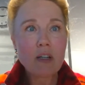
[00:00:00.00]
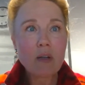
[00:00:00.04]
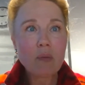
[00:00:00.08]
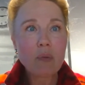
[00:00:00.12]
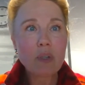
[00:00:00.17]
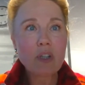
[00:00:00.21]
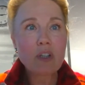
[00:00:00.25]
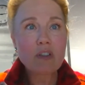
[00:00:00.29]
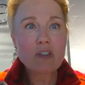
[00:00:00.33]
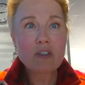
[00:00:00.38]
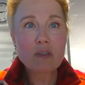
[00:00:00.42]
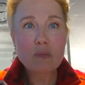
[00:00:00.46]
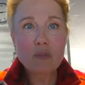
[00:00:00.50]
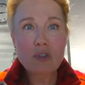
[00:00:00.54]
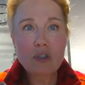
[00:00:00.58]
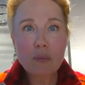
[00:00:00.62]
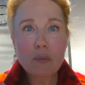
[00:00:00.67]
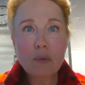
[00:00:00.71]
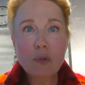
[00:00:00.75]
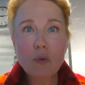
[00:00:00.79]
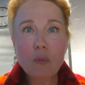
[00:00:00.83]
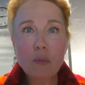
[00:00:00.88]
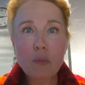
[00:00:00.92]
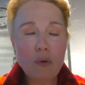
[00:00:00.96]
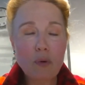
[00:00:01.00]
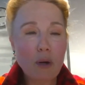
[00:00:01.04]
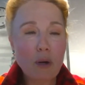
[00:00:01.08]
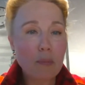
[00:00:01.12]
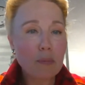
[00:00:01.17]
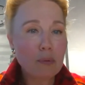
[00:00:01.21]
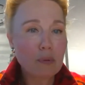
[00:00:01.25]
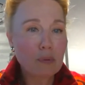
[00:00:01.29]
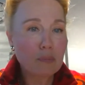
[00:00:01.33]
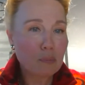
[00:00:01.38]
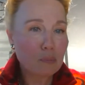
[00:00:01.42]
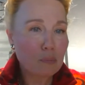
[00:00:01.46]
We got some typical
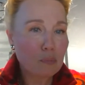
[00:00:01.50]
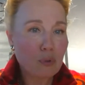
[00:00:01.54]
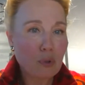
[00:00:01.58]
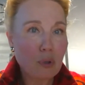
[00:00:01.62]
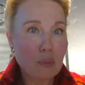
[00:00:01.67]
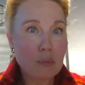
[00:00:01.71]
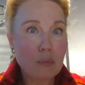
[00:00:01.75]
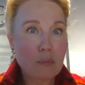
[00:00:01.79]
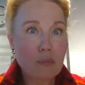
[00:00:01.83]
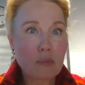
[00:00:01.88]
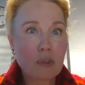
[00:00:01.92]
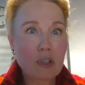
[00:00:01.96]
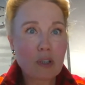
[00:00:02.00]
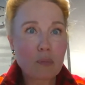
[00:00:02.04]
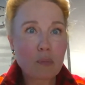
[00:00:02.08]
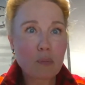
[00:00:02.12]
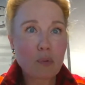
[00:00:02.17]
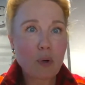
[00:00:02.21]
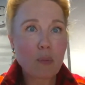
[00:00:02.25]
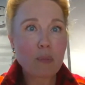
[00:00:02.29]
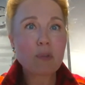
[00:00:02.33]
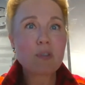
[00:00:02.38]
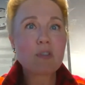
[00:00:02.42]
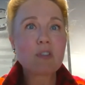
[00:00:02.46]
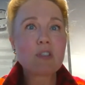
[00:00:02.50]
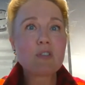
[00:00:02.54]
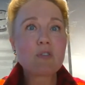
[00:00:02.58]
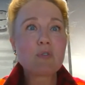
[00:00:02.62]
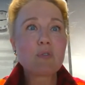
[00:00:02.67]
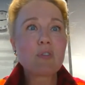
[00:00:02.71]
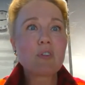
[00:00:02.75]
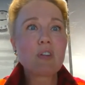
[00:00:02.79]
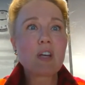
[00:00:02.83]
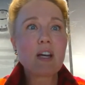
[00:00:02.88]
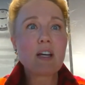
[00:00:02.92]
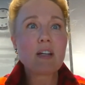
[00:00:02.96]
properties
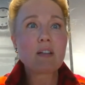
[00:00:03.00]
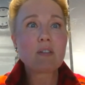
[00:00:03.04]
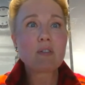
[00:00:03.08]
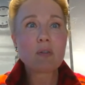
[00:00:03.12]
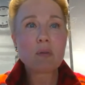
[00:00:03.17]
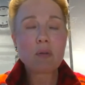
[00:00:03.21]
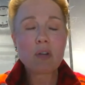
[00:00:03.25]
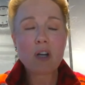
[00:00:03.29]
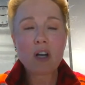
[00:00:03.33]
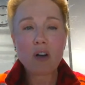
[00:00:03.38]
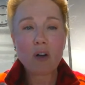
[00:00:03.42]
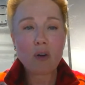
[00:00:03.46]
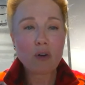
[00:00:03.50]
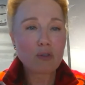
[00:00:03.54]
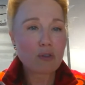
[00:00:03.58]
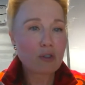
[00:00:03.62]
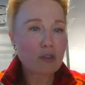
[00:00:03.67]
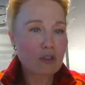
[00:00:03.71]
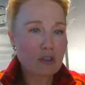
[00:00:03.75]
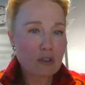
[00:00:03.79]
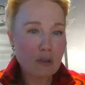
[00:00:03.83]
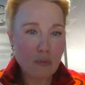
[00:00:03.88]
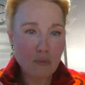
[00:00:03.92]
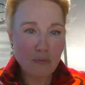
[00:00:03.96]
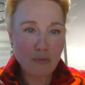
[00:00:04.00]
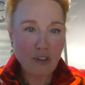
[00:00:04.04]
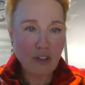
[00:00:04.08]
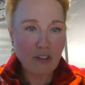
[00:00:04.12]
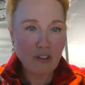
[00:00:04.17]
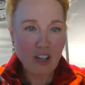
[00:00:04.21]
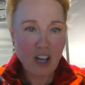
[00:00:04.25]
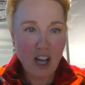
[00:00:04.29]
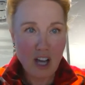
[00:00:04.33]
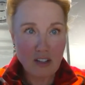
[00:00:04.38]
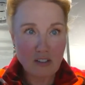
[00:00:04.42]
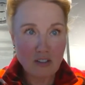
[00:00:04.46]
for that, also some
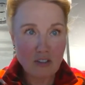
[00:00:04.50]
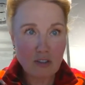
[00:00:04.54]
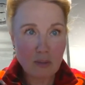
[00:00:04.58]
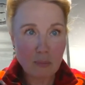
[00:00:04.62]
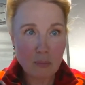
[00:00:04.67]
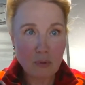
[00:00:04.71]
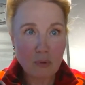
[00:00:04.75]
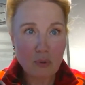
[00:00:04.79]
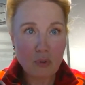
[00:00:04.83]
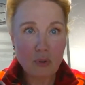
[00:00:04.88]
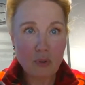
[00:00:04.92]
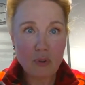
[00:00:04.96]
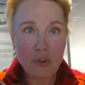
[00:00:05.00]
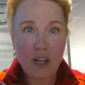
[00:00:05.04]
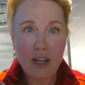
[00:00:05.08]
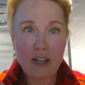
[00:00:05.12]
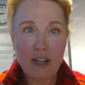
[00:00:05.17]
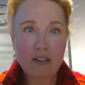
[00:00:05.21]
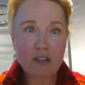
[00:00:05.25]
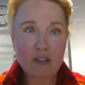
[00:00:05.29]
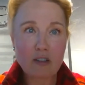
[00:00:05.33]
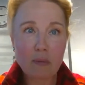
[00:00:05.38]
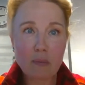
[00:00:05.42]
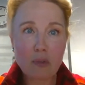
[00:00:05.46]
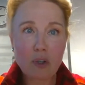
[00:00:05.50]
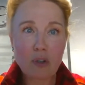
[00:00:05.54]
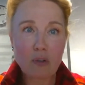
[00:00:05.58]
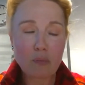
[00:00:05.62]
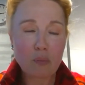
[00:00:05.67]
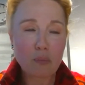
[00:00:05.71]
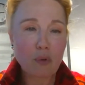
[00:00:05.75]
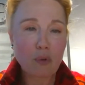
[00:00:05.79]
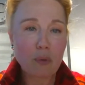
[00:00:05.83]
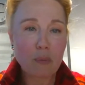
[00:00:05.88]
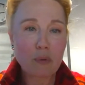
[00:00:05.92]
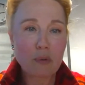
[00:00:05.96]
very untypical and some
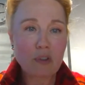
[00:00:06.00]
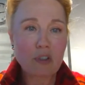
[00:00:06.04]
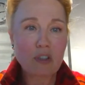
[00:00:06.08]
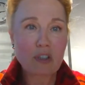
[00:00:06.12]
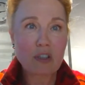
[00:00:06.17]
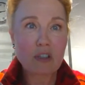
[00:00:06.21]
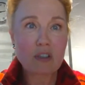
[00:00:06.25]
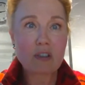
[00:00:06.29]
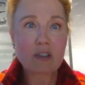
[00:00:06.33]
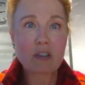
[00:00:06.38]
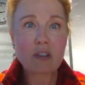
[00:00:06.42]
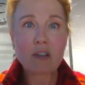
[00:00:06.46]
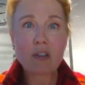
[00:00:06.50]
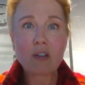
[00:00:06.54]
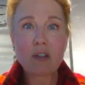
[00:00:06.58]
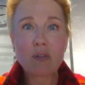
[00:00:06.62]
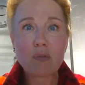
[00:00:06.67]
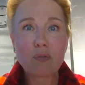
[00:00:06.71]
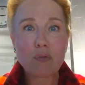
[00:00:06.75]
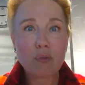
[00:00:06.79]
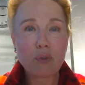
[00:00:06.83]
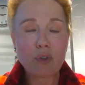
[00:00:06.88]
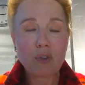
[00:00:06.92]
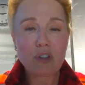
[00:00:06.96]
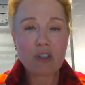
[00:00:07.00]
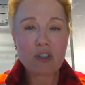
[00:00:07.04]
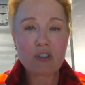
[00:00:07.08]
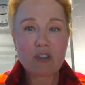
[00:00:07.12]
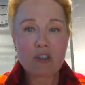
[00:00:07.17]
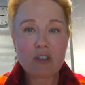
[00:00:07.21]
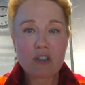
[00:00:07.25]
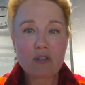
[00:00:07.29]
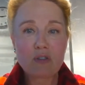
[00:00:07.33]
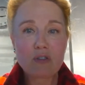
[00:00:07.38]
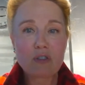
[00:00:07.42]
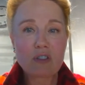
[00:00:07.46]
non-properties for
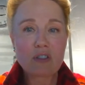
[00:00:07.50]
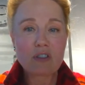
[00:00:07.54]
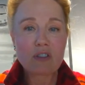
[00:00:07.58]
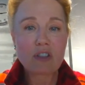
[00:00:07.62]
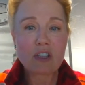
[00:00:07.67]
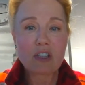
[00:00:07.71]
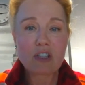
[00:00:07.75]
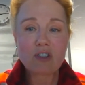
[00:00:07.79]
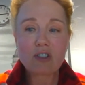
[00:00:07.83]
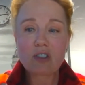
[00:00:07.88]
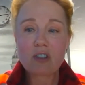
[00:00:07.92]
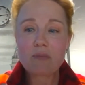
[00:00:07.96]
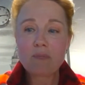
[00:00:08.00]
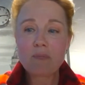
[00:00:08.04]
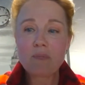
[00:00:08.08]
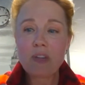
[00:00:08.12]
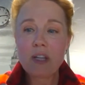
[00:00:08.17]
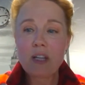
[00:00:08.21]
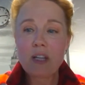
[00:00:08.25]
decentralization.